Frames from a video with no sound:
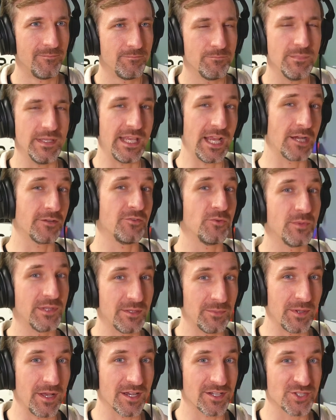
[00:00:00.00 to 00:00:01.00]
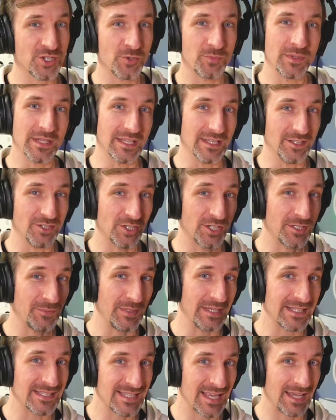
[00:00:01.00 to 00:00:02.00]
be careful with the box opening it. You're going to be
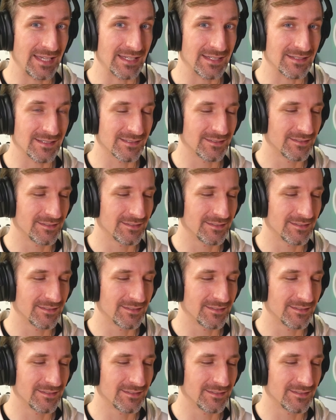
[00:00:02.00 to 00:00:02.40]
excited.